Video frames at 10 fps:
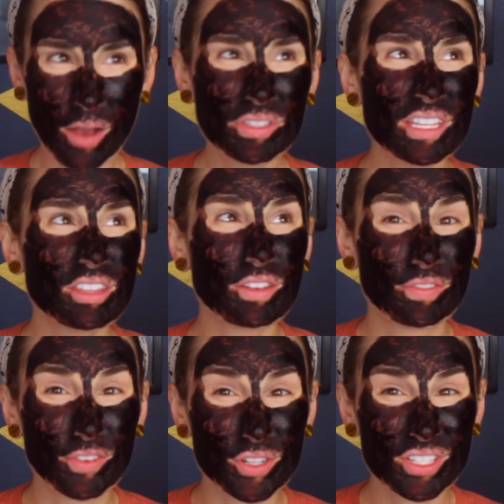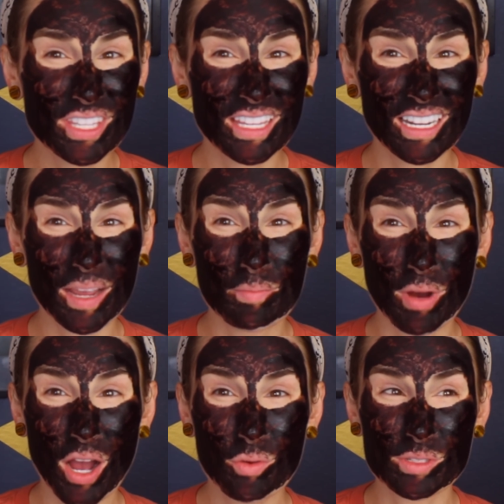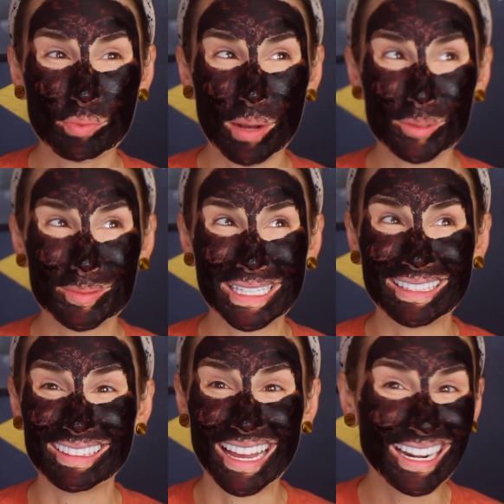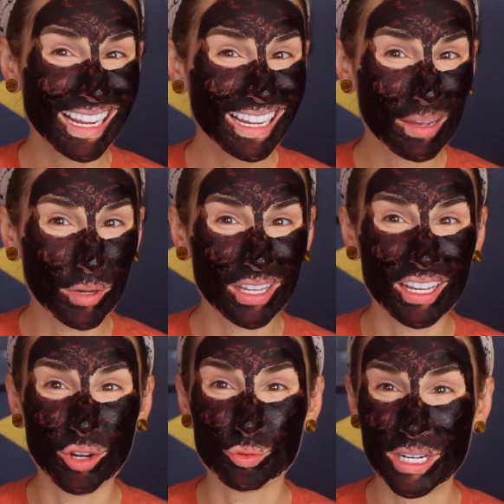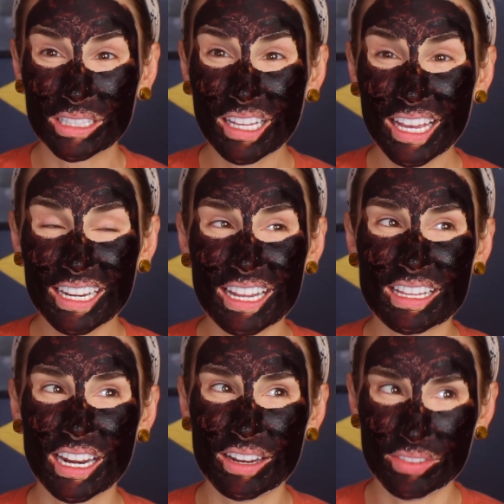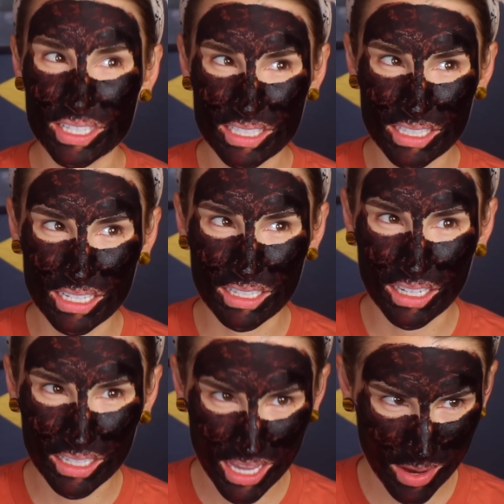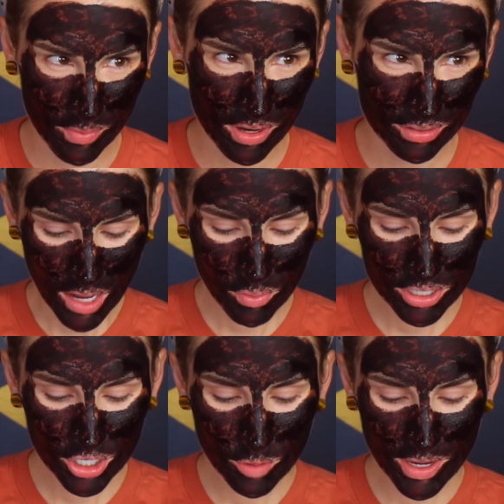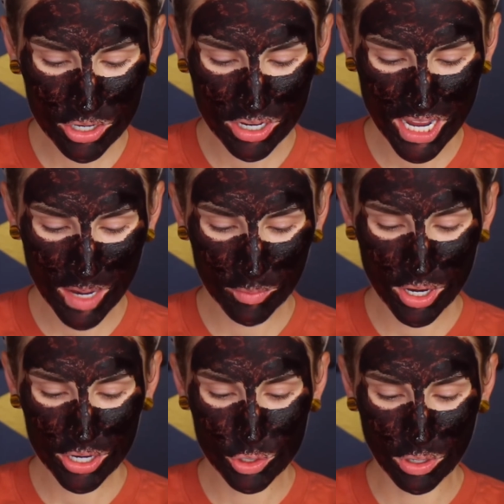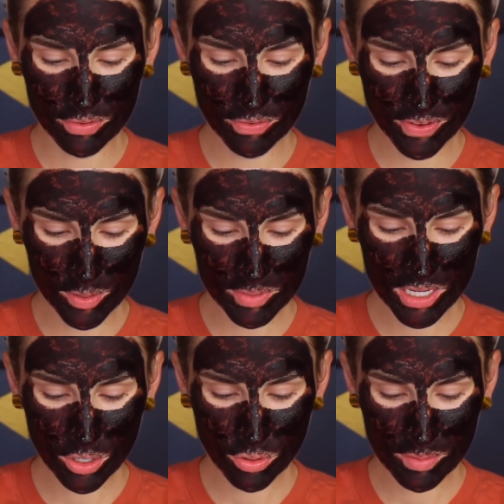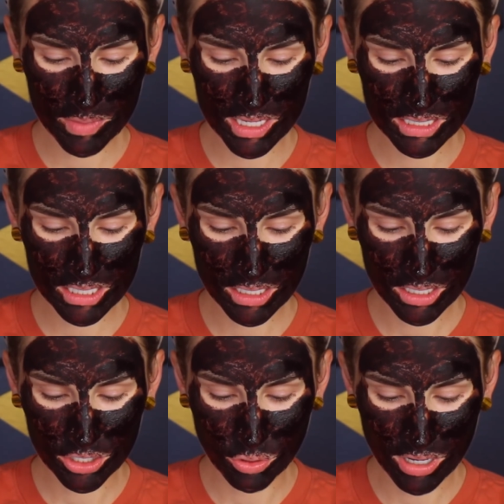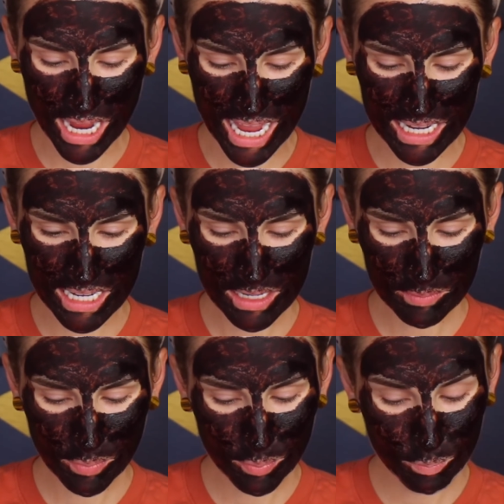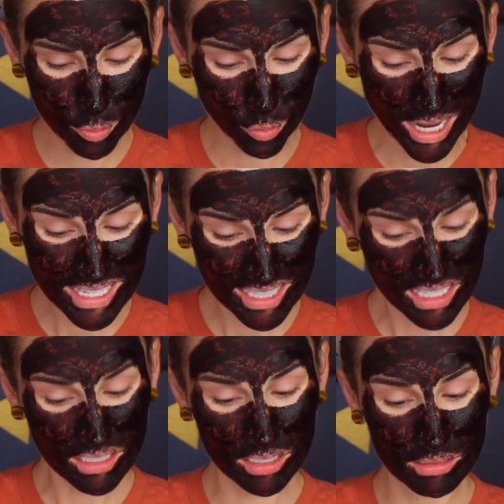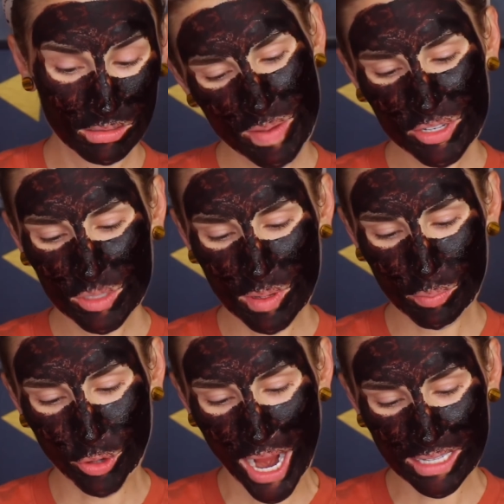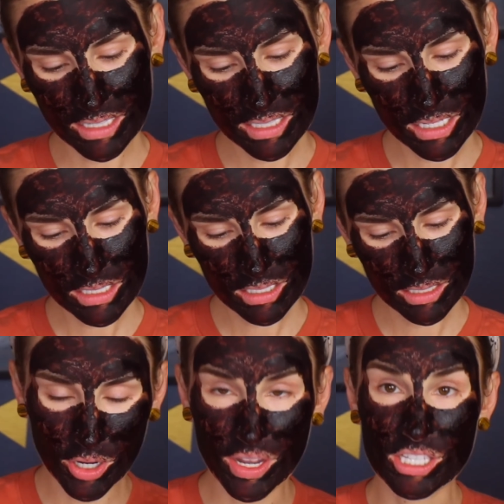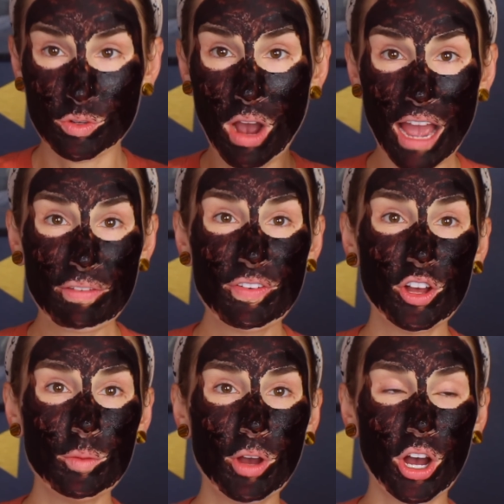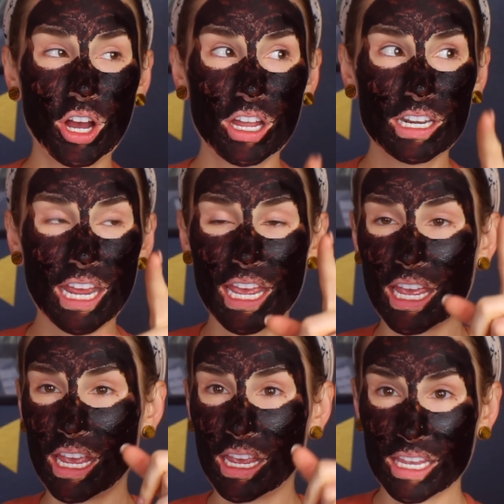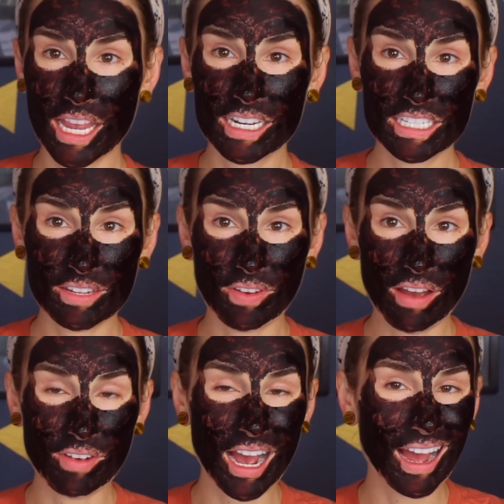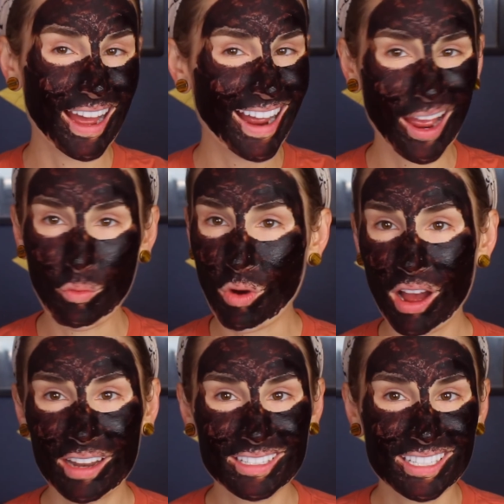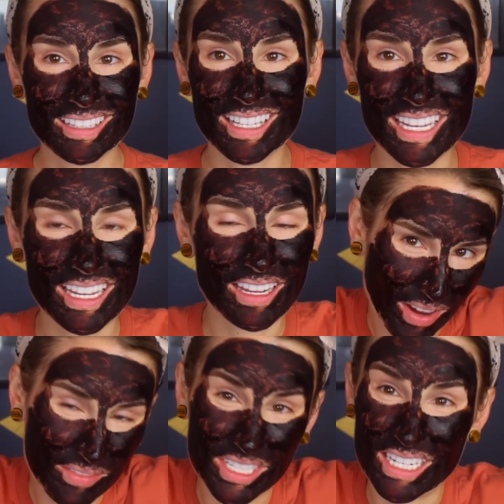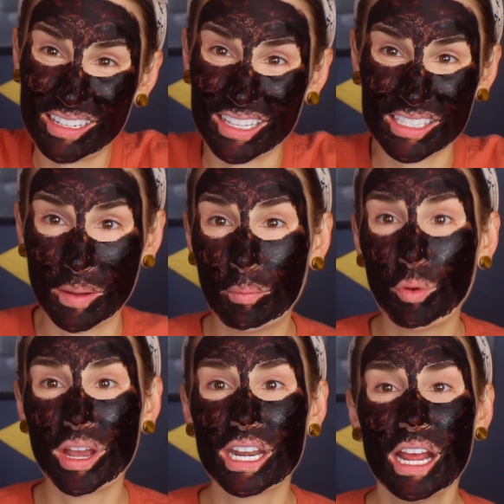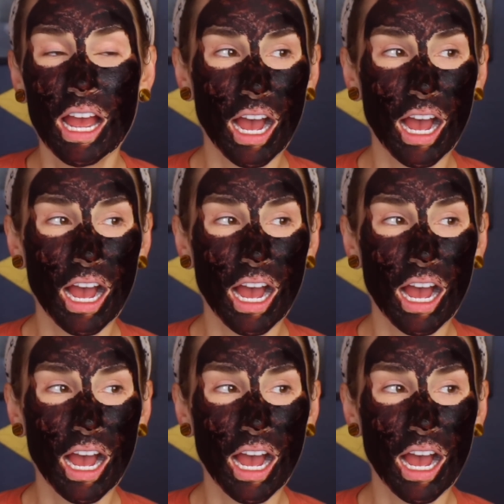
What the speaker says: I would say that the first thing that I bought was probably lighting. I bought like a ring light and then I invested in a camera. I want to know about your camera, your filming equipment, your editing prices? Maybe she meant practices. Okay, so I film on a Canon T5i. I want the 5D at some point.